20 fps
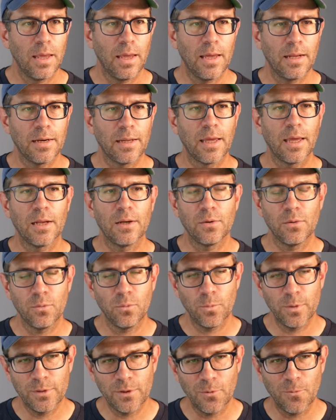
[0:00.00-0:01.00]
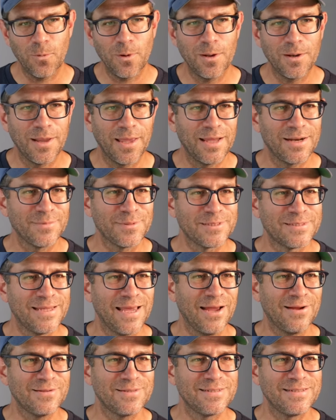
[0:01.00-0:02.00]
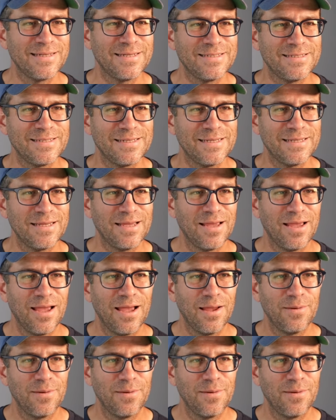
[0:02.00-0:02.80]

And again, we don't want Animal Sounds DT.